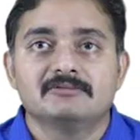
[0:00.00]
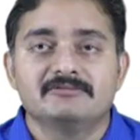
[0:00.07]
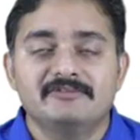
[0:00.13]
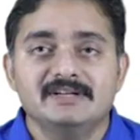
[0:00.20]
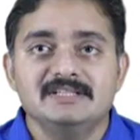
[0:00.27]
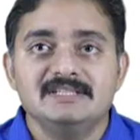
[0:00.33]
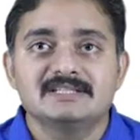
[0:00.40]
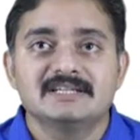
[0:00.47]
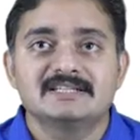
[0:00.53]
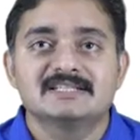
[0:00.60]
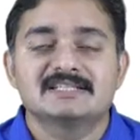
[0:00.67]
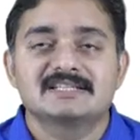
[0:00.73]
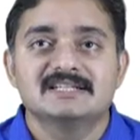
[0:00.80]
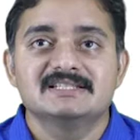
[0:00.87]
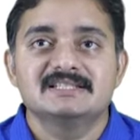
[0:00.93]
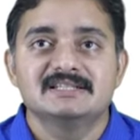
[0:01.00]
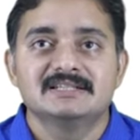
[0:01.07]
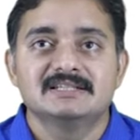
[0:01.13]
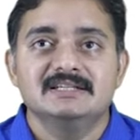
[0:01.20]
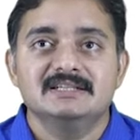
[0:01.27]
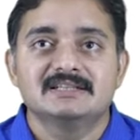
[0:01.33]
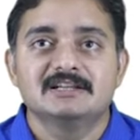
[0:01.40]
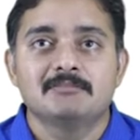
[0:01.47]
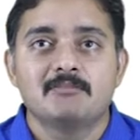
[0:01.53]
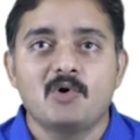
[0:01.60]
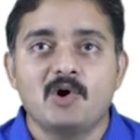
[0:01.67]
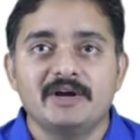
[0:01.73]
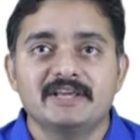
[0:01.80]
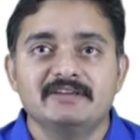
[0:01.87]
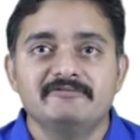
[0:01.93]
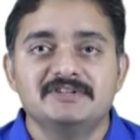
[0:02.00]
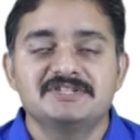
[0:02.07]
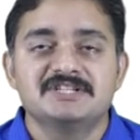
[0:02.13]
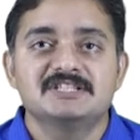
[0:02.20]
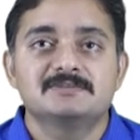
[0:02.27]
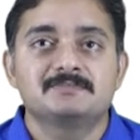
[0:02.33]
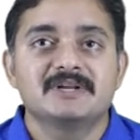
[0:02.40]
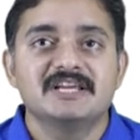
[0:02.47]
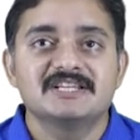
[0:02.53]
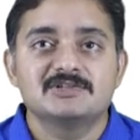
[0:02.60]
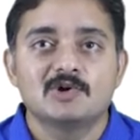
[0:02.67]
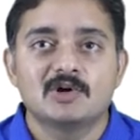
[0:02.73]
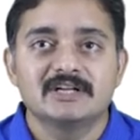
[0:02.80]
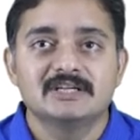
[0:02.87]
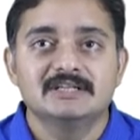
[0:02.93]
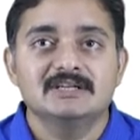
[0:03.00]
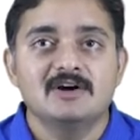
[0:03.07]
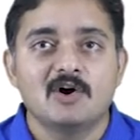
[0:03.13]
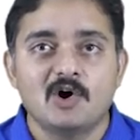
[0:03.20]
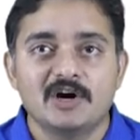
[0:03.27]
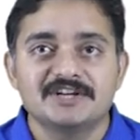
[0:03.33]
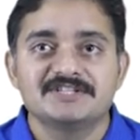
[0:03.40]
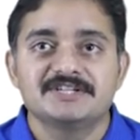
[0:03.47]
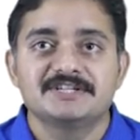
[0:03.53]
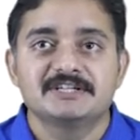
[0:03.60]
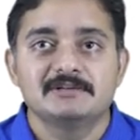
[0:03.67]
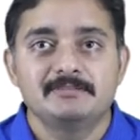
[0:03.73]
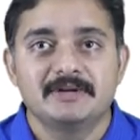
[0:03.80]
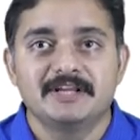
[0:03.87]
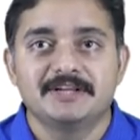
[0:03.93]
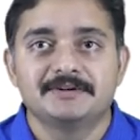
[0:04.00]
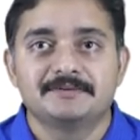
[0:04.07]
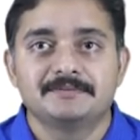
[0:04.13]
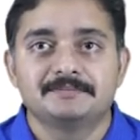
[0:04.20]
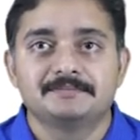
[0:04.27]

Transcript: First, let us consider the body which is placed on a horizontal plane.